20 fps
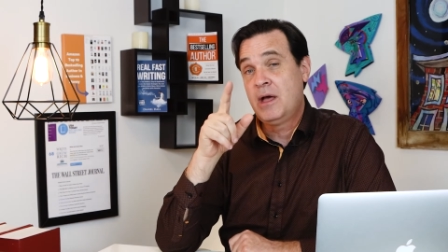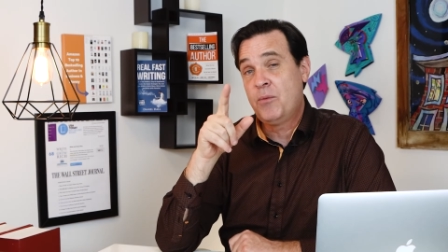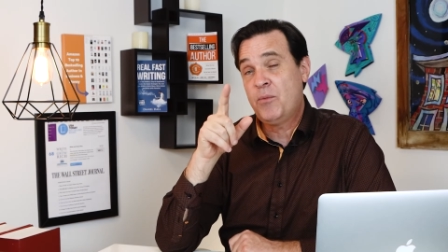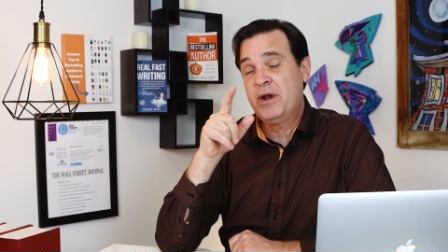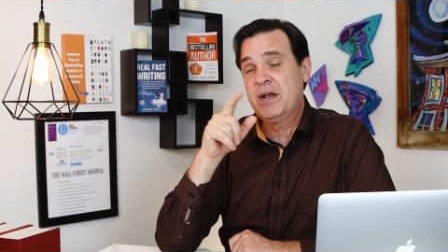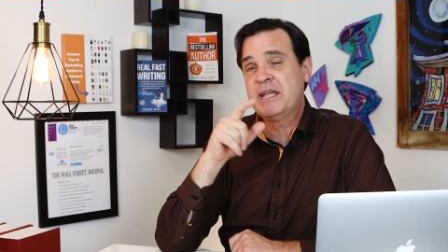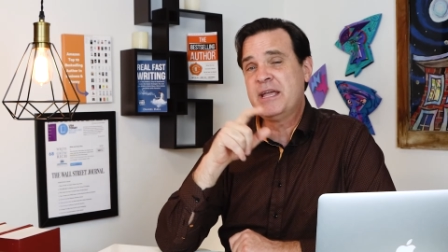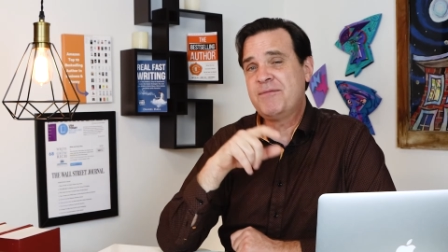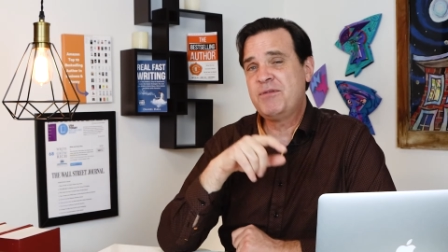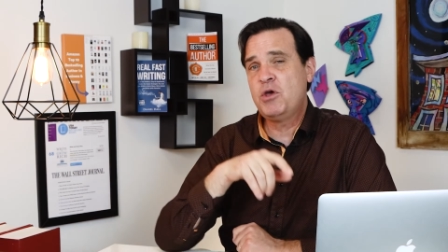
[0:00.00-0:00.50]
I
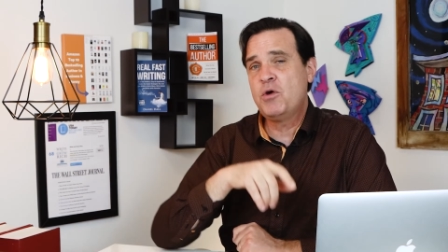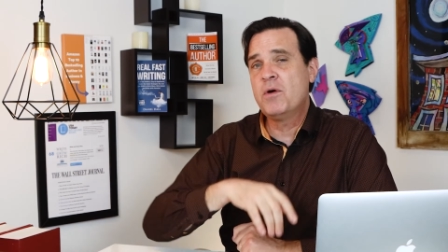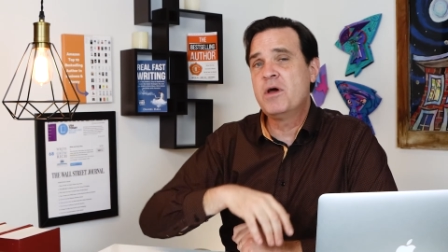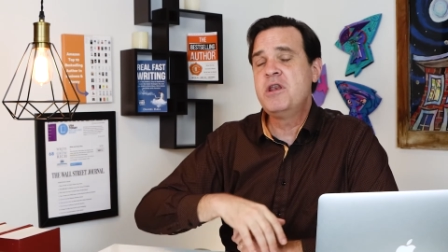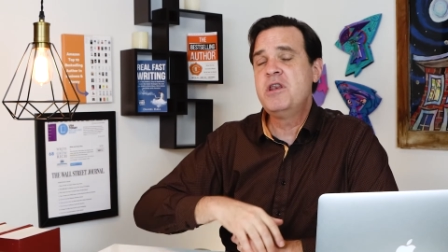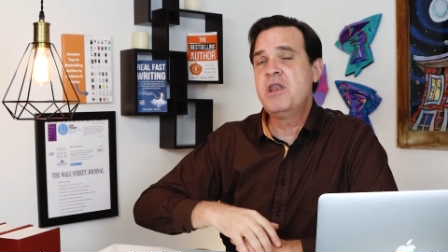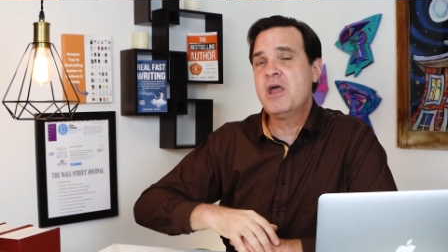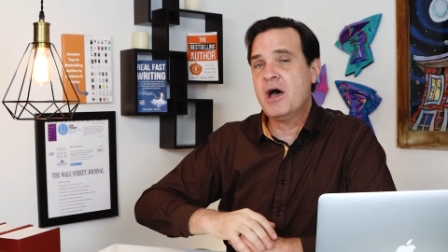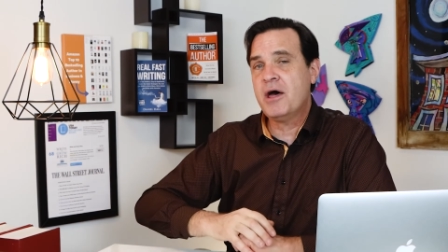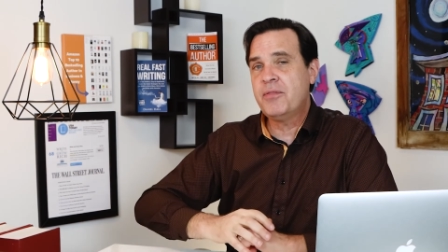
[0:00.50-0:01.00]
want to give you
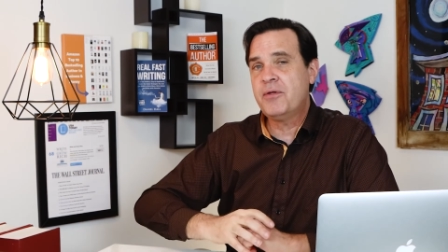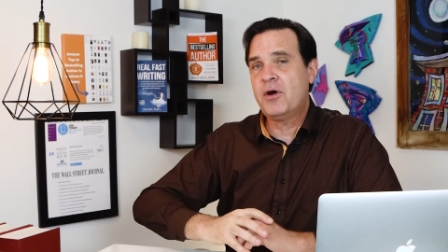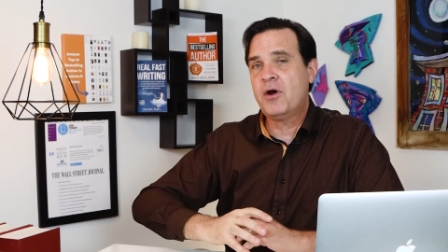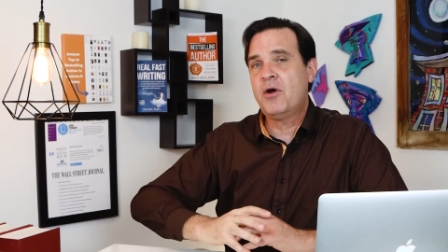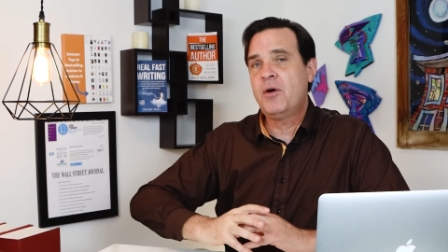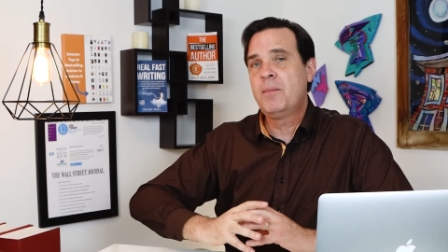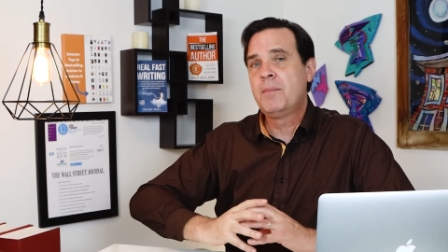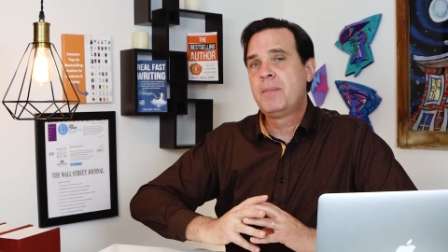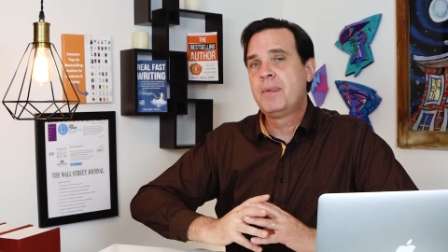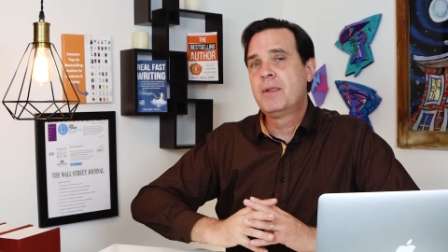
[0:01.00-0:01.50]

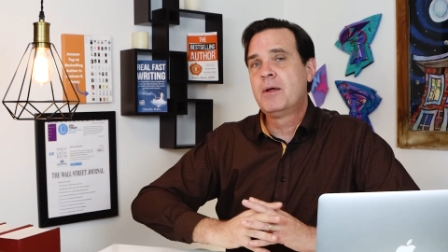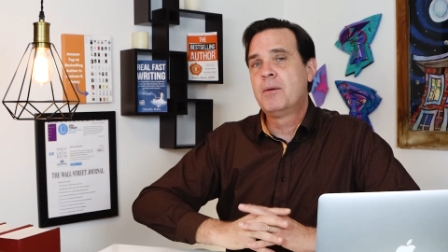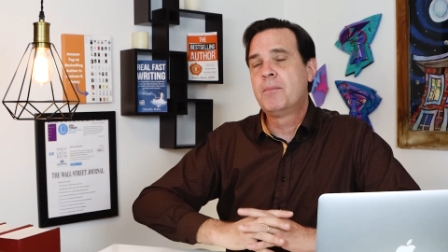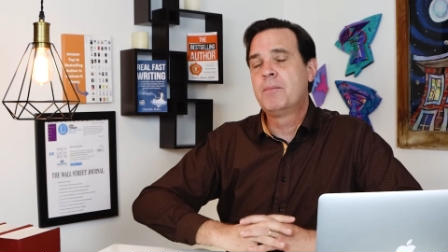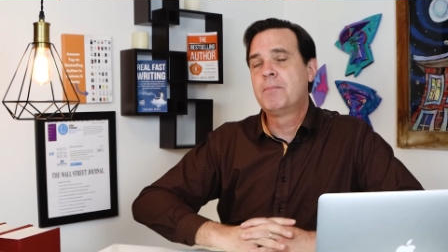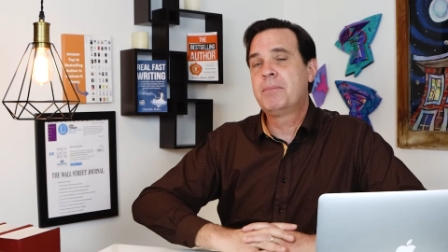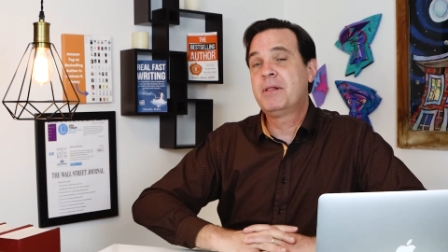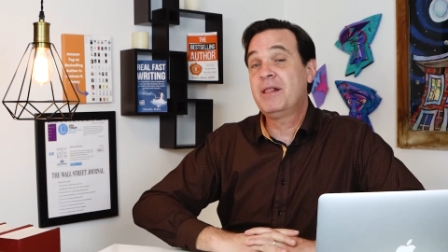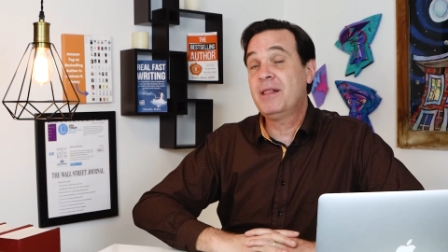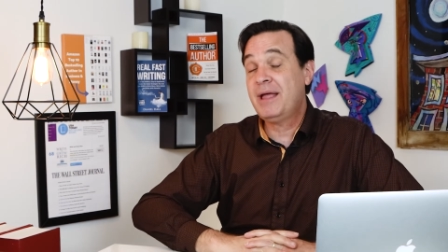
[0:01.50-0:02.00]
another
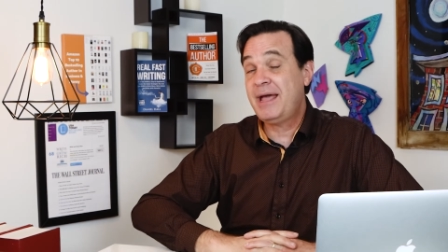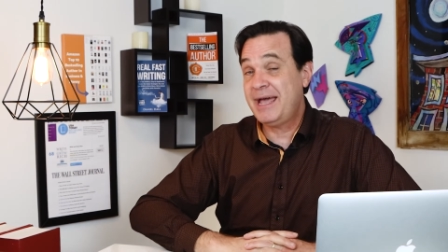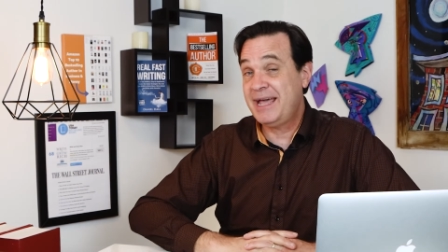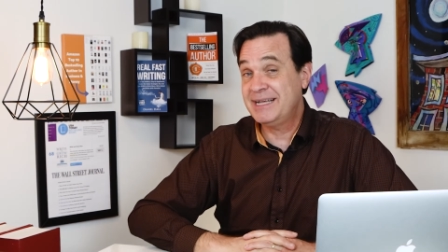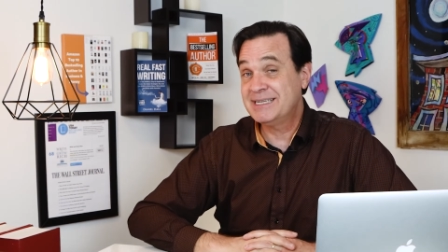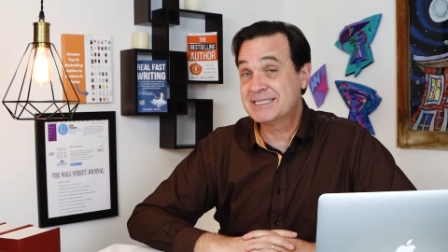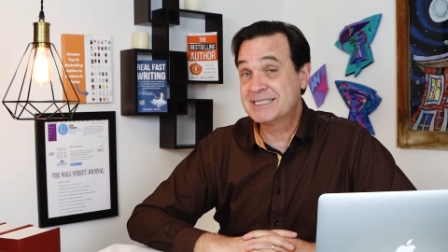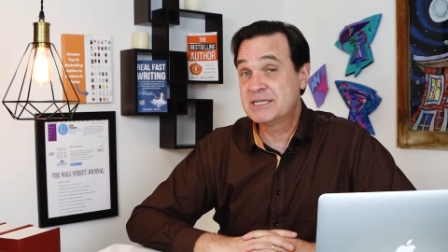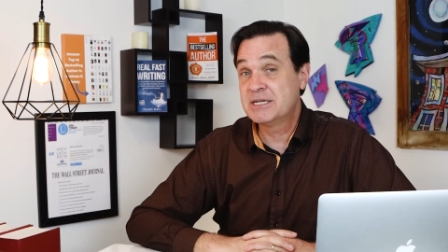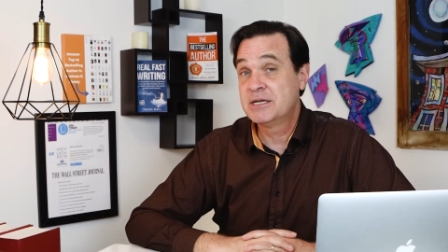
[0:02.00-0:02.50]

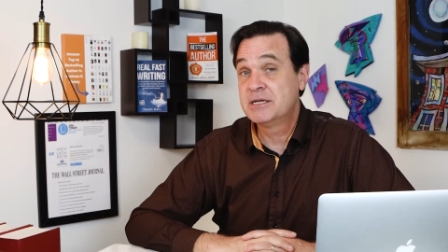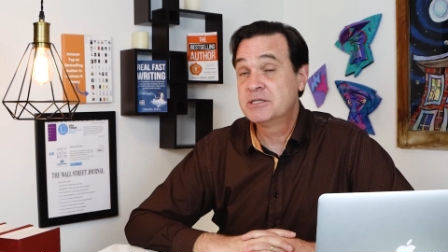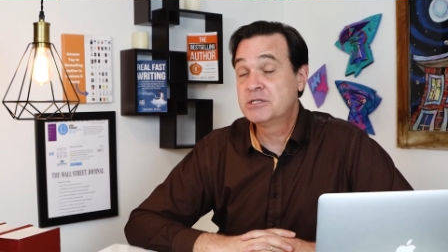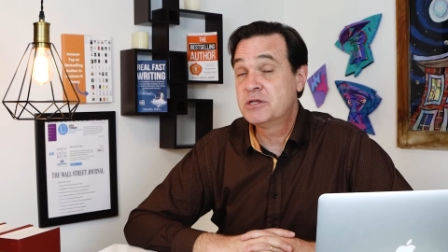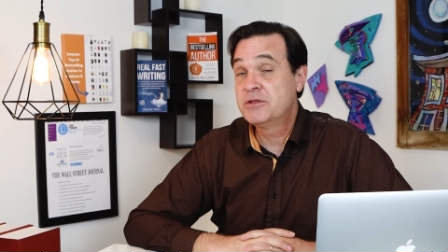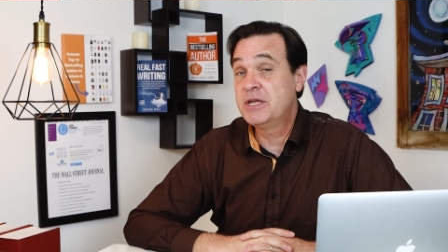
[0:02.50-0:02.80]
place